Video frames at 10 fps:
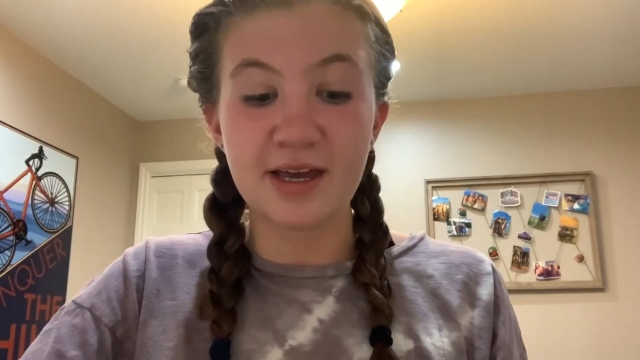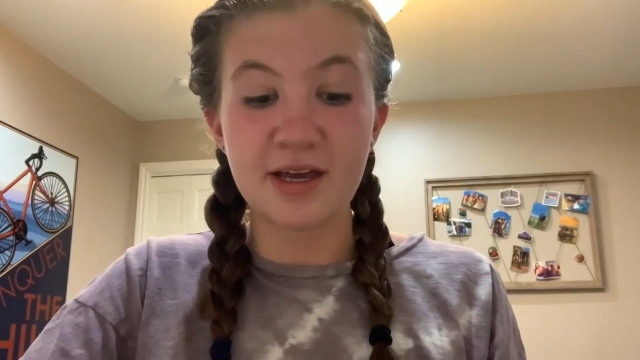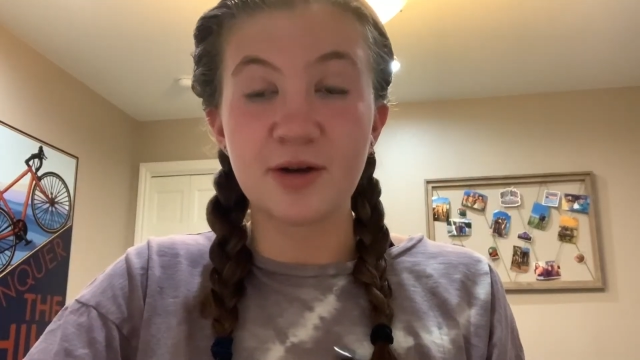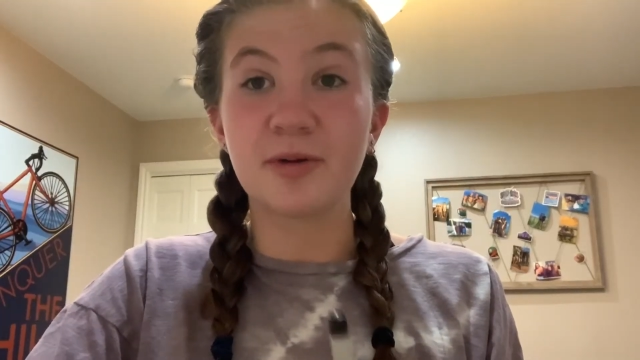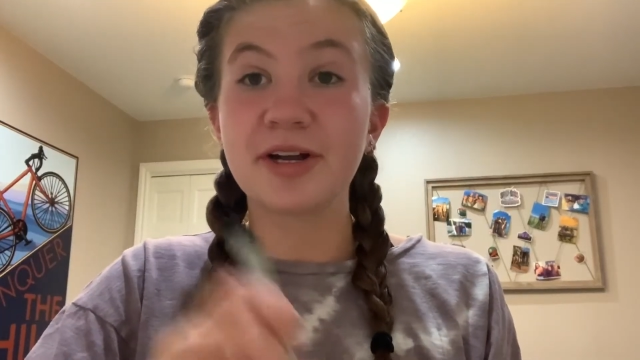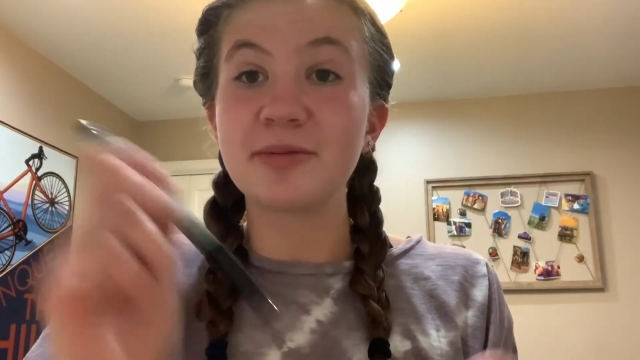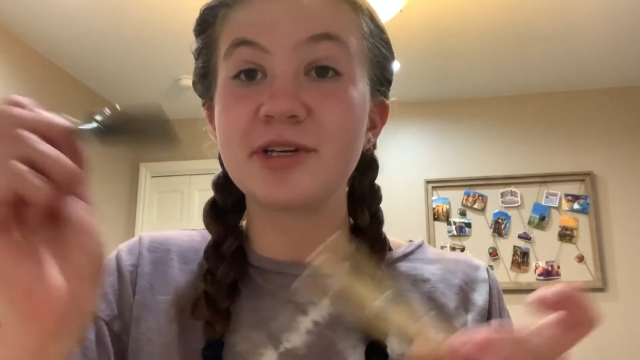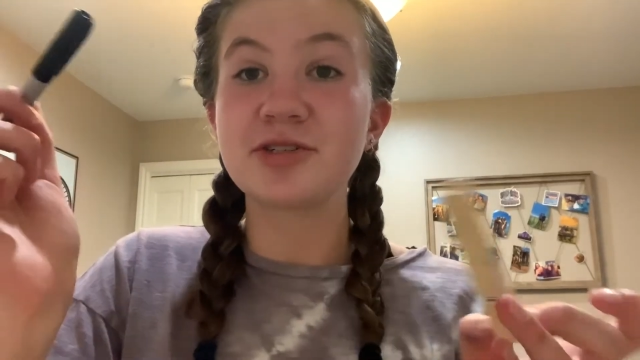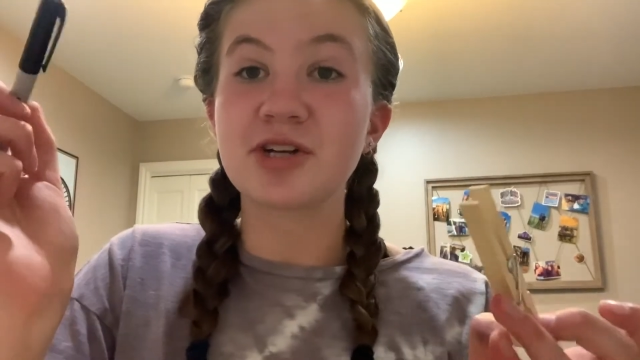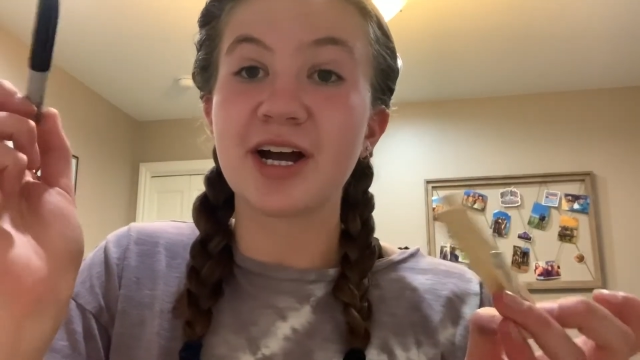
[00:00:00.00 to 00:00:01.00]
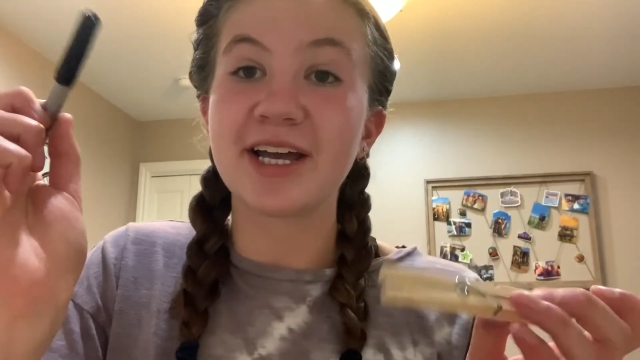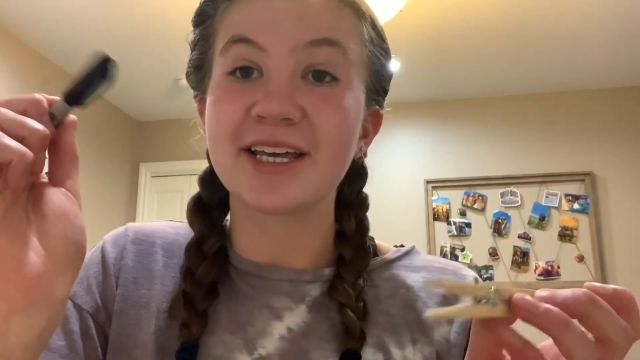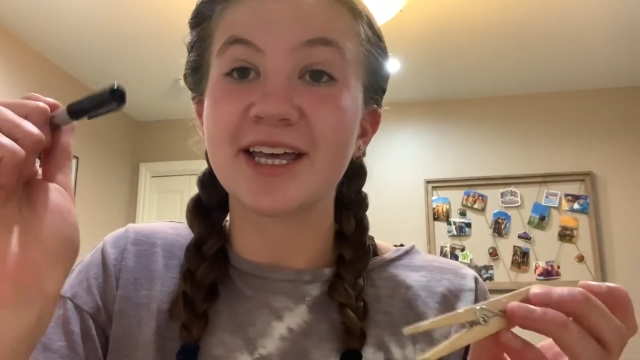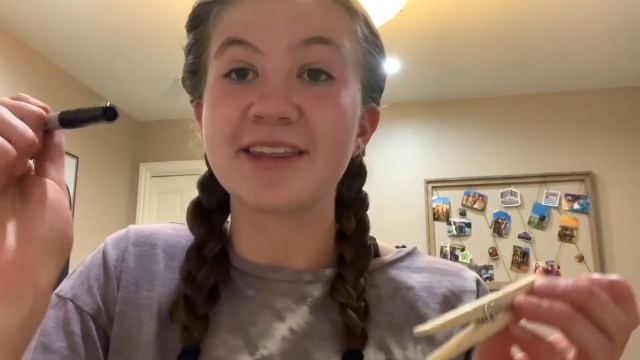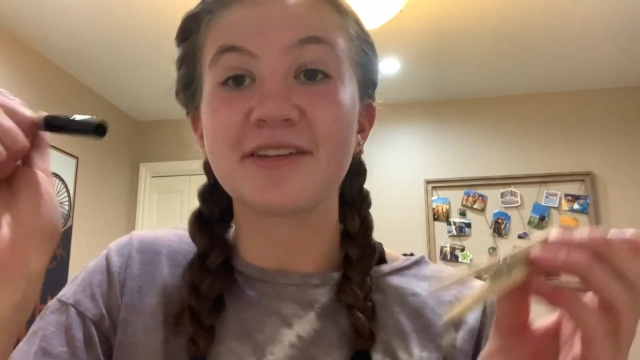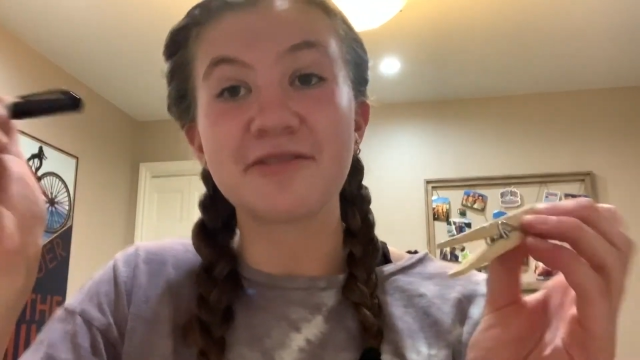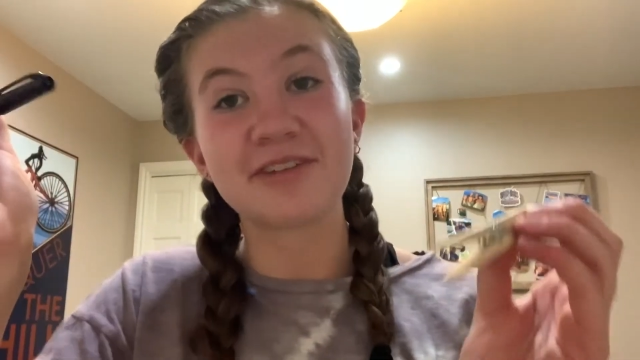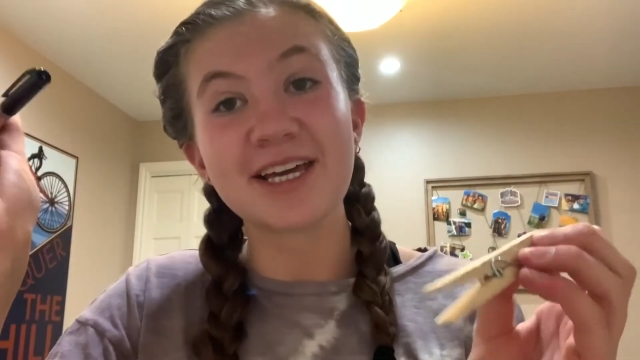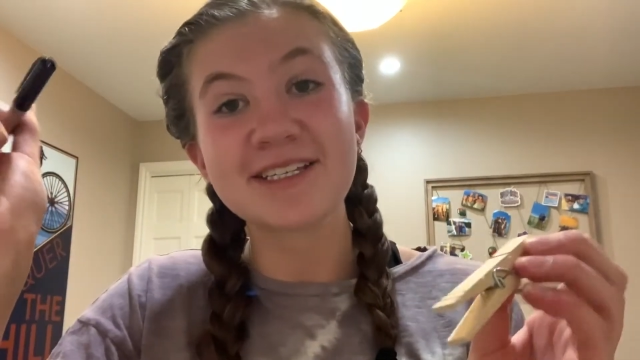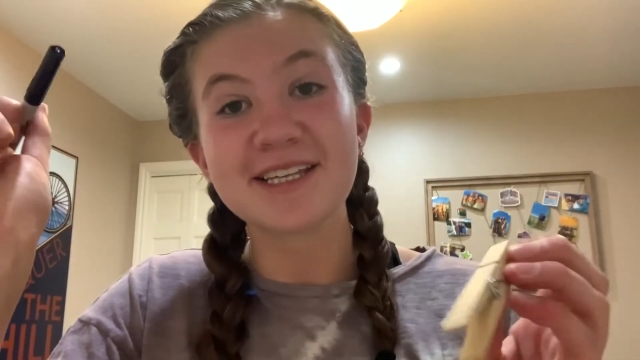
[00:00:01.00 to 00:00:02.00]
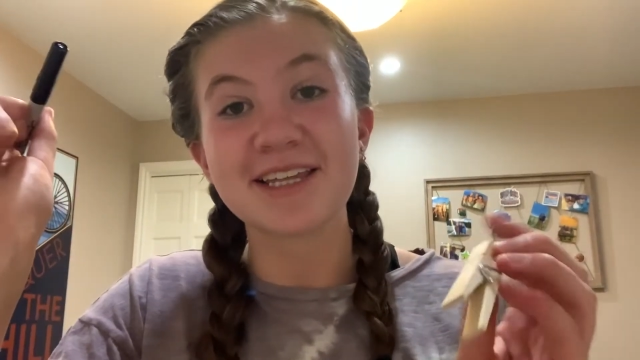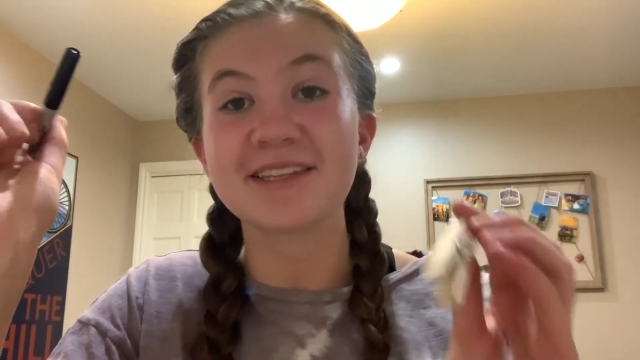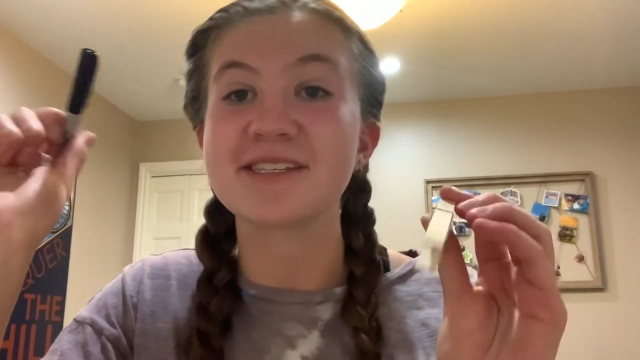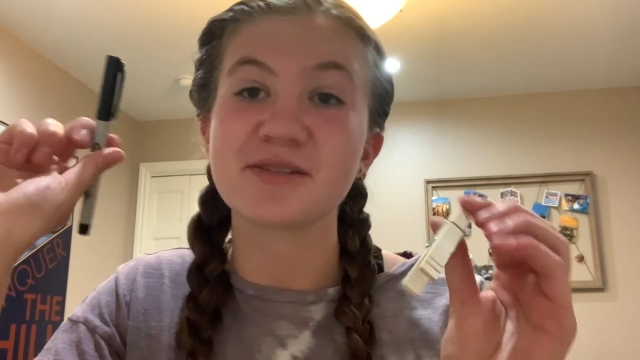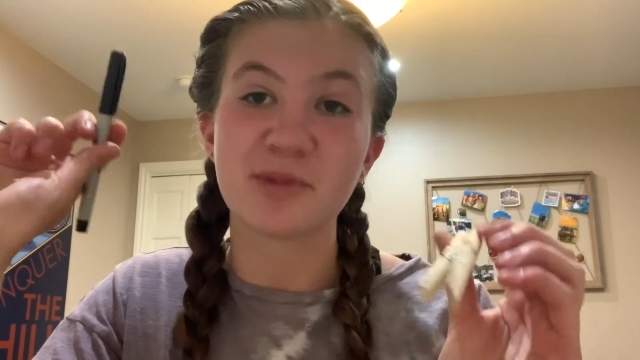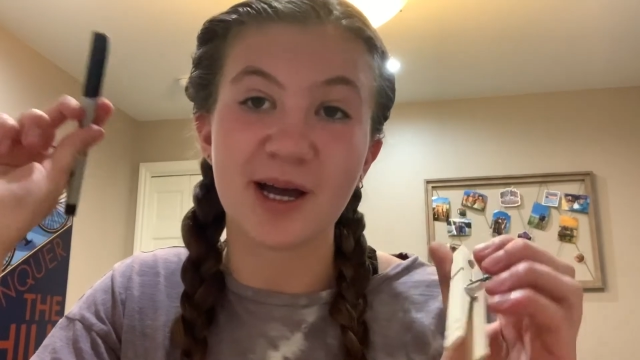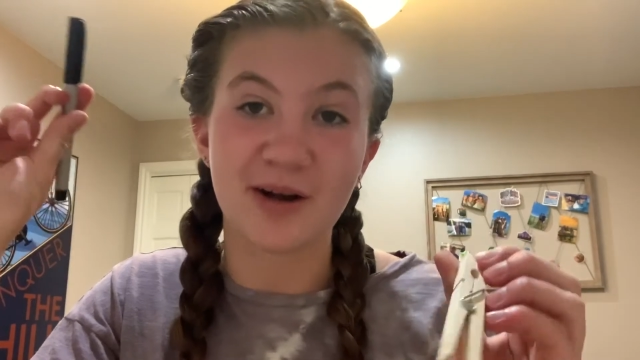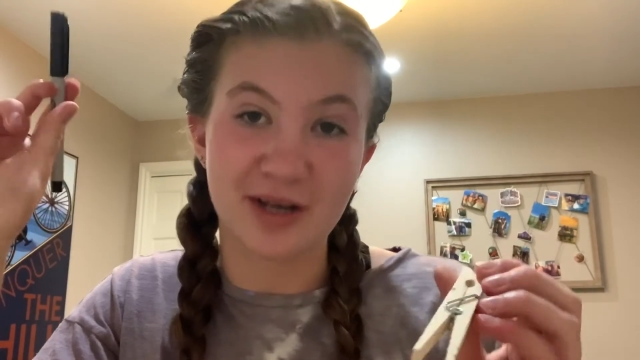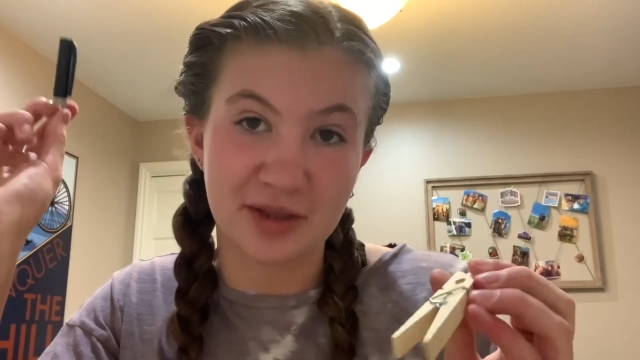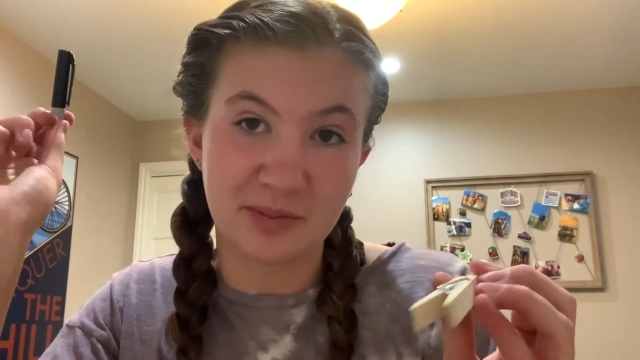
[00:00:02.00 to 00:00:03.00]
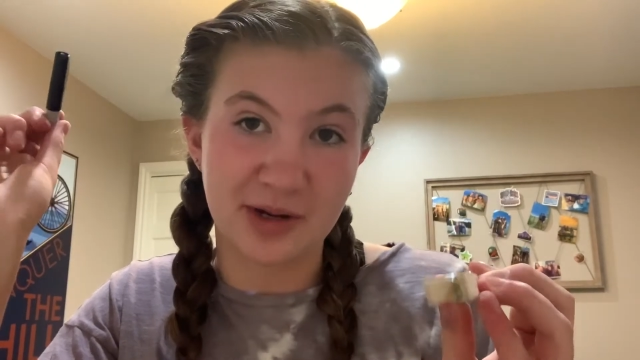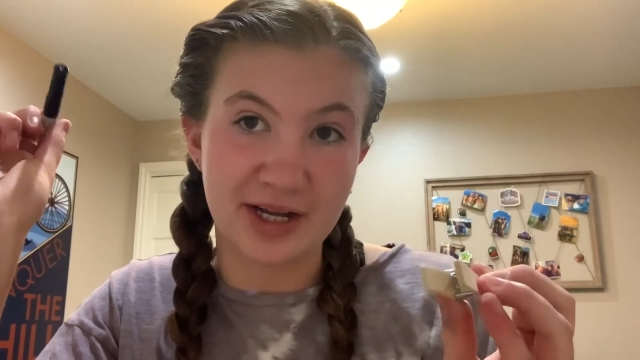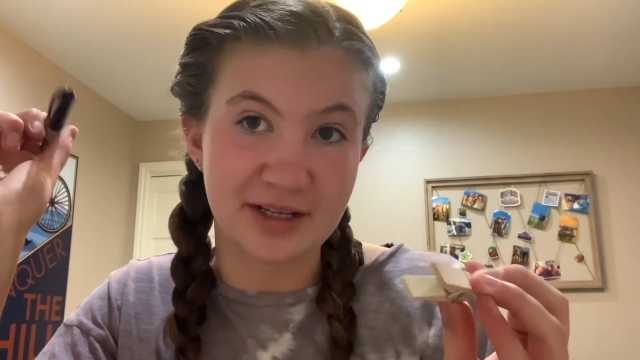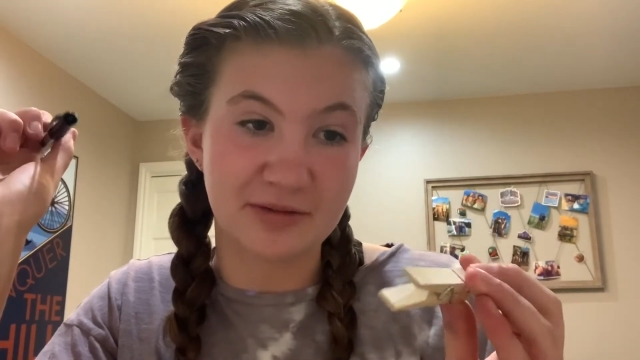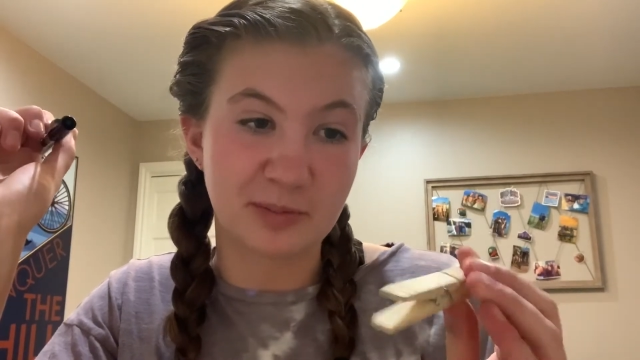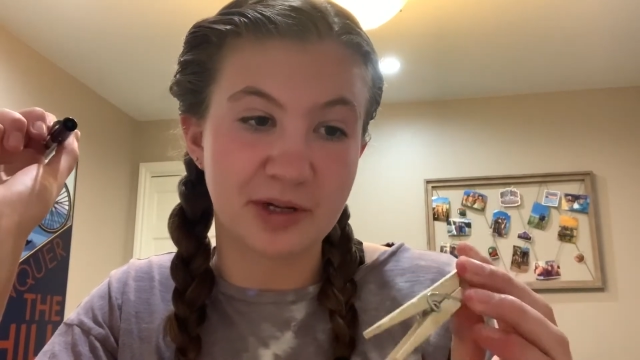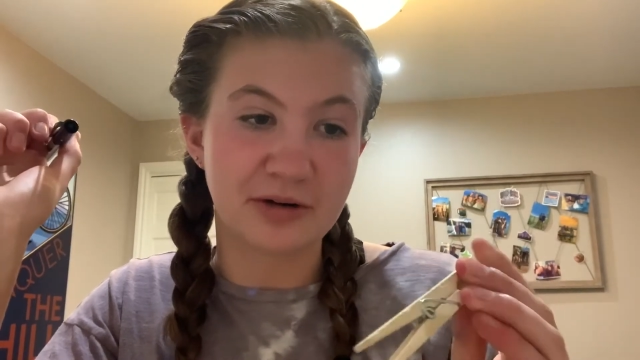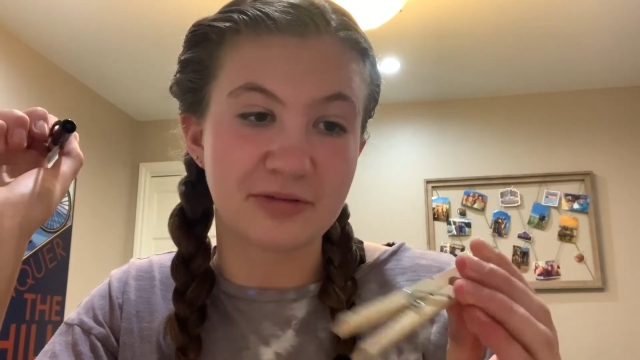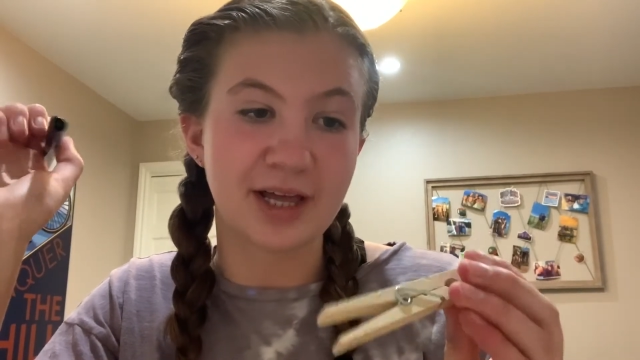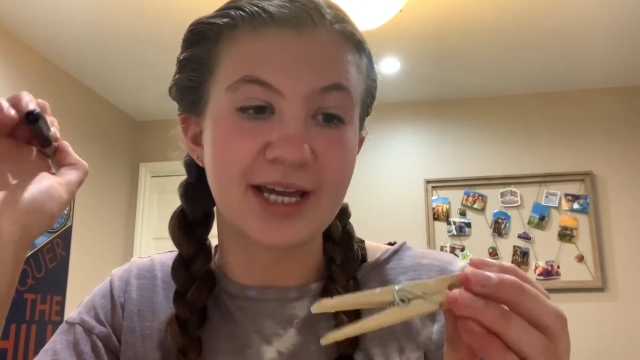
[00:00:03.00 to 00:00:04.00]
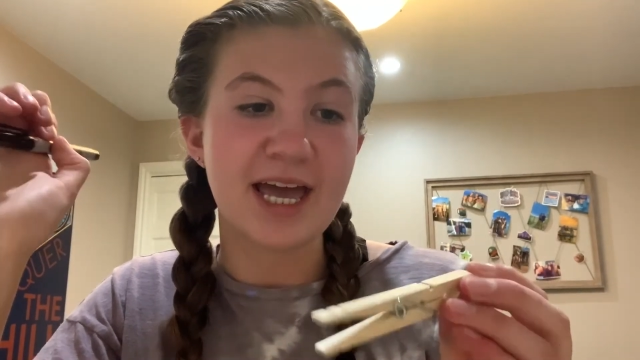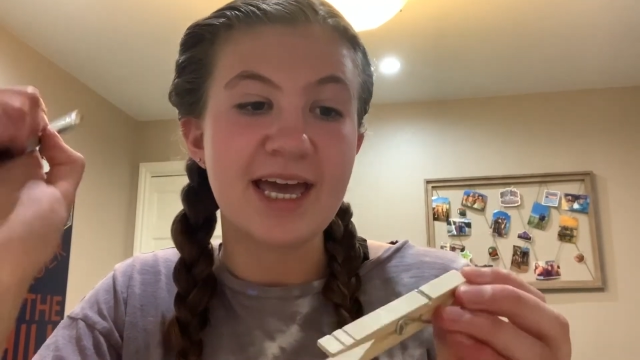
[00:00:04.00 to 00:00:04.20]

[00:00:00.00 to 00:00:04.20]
We're going to be drawing the face and the smile on the body of the butterfly.